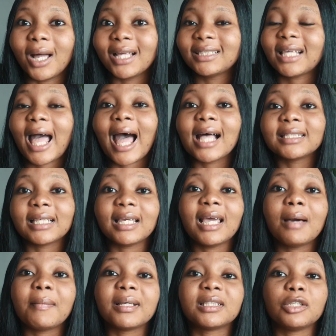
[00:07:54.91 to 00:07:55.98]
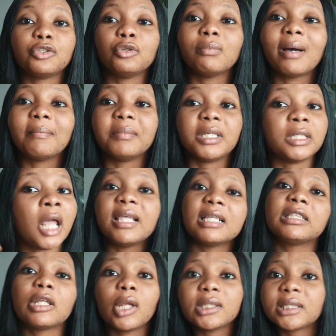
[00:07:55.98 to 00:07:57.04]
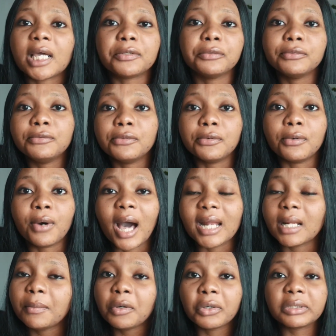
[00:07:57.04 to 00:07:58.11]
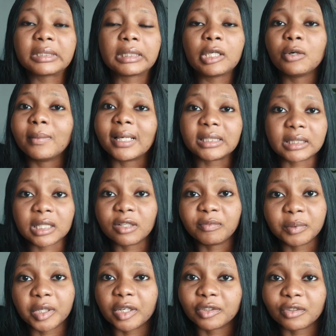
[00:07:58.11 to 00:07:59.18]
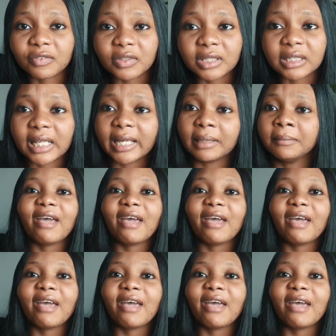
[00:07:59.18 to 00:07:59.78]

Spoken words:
As I am, as a human being, there's a lot I don't know, and I'm not going to kill myself because of it. Like,